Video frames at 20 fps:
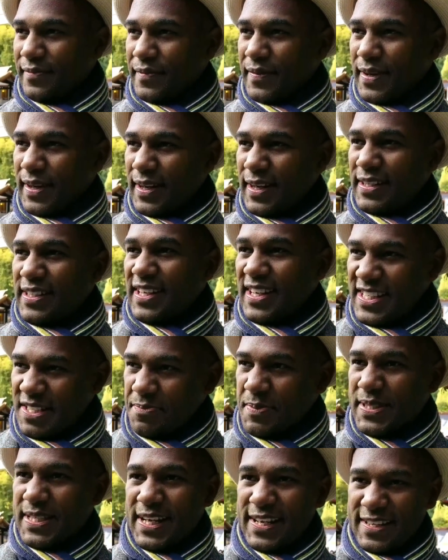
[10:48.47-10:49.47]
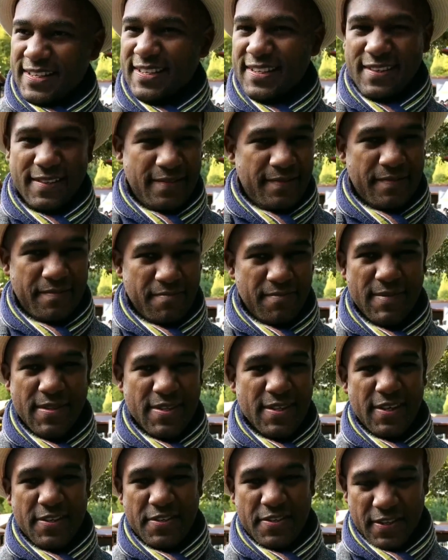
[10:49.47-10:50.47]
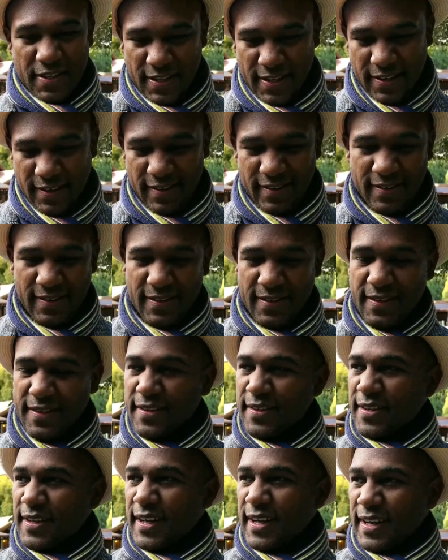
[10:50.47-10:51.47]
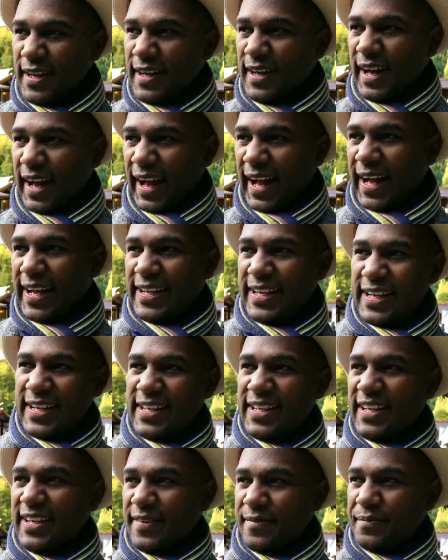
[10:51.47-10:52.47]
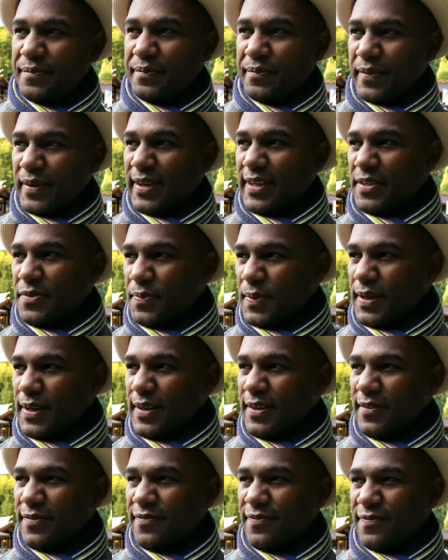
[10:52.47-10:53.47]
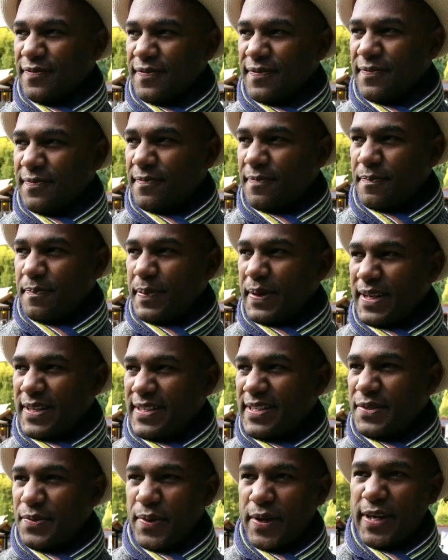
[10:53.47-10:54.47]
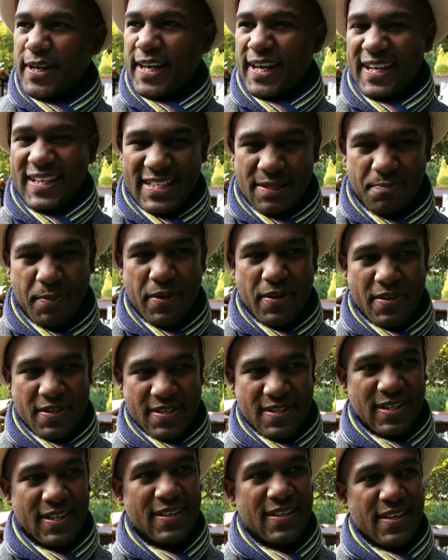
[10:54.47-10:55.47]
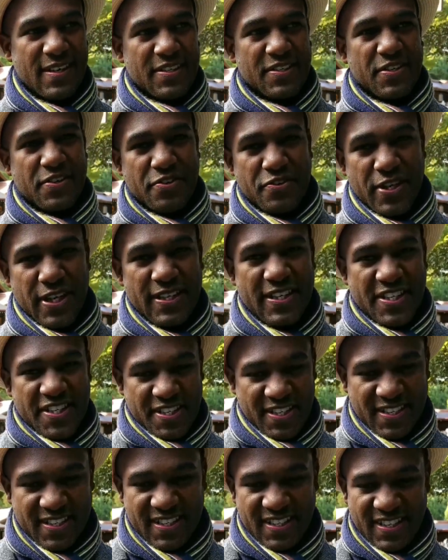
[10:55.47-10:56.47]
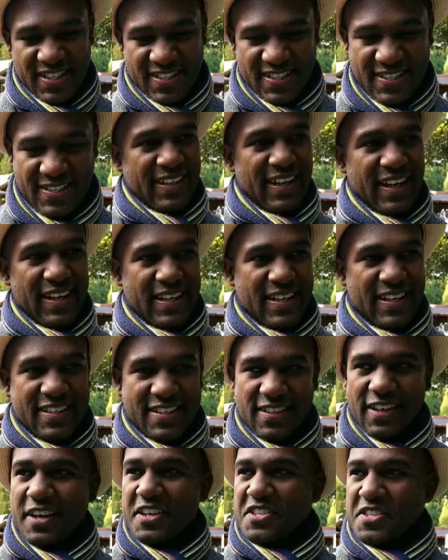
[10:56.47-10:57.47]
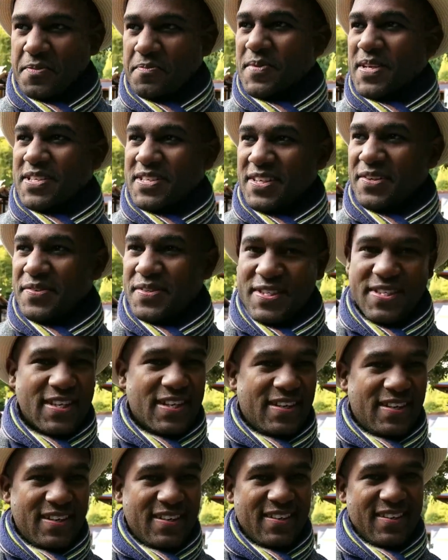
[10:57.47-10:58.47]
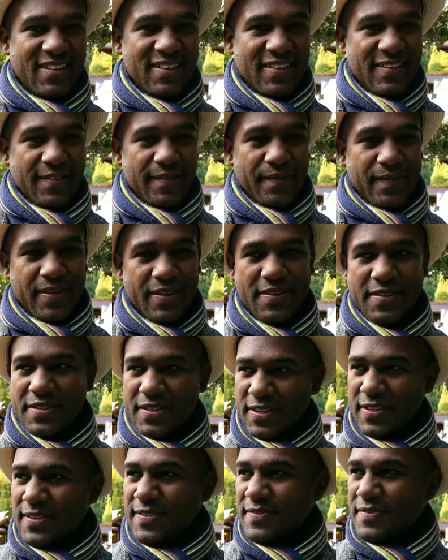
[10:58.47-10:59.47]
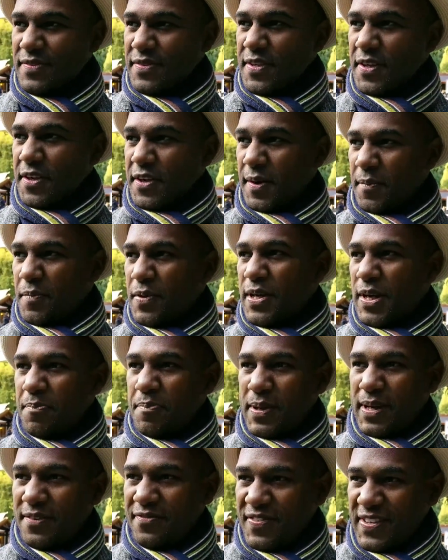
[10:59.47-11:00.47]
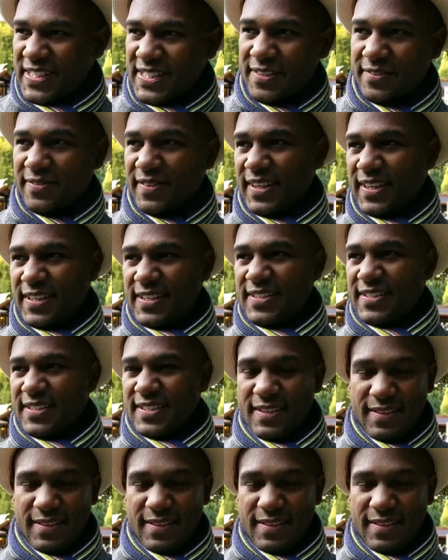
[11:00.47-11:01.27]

a lot of hospitality is also here. And then it's one of the places where you can experience certain traditions in its awesomeness, I would say. You know, so come, read up on the festivals,